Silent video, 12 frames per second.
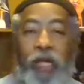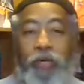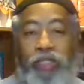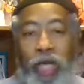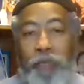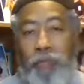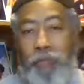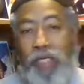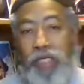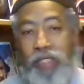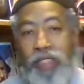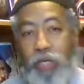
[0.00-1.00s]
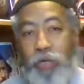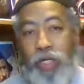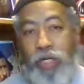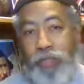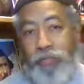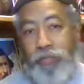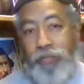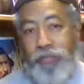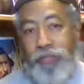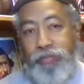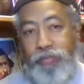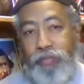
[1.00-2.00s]
At one time, apparently, they were a
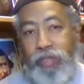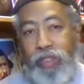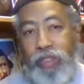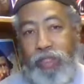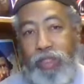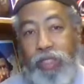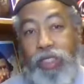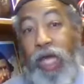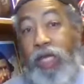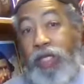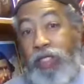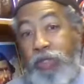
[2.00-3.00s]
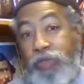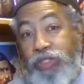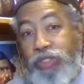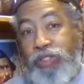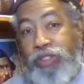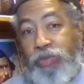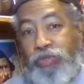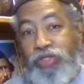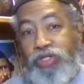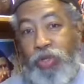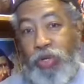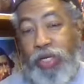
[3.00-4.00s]
colony that
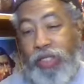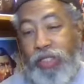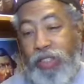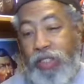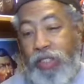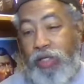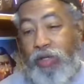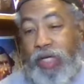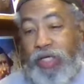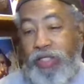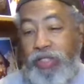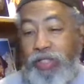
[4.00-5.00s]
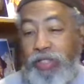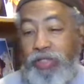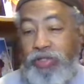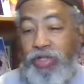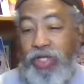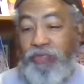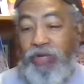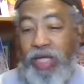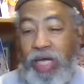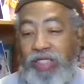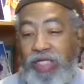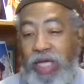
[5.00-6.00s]
was joined. Okay, two
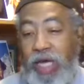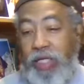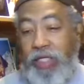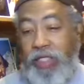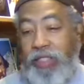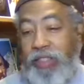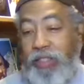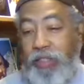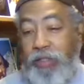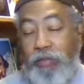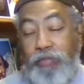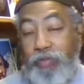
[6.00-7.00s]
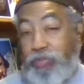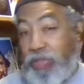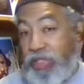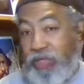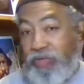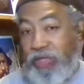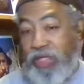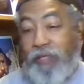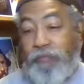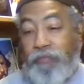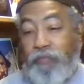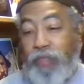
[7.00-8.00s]
different nationalities,
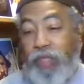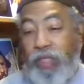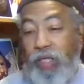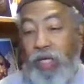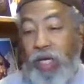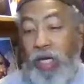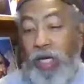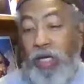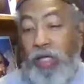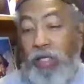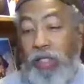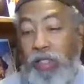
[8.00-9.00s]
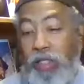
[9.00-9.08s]
specifically, Rwanda